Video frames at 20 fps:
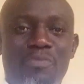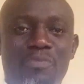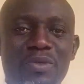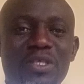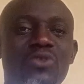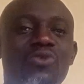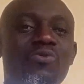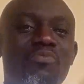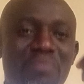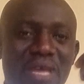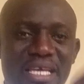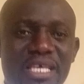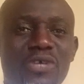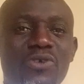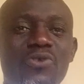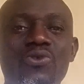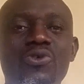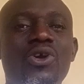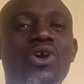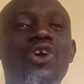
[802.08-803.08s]
up, it will make
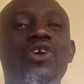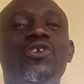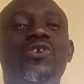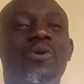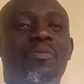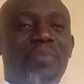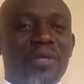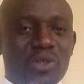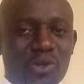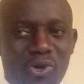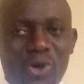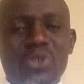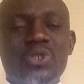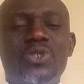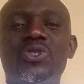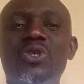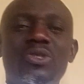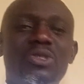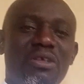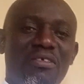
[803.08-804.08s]
you to be
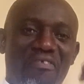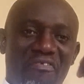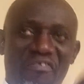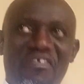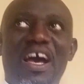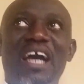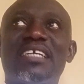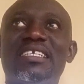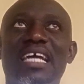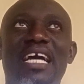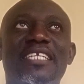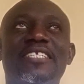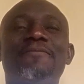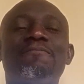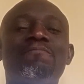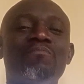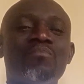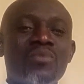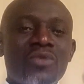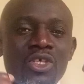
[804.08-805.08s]
conscious of the fact
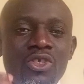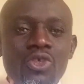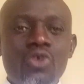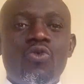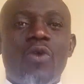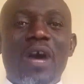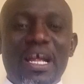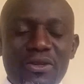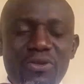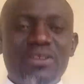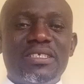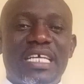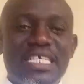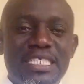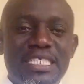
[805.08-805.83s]
that you are not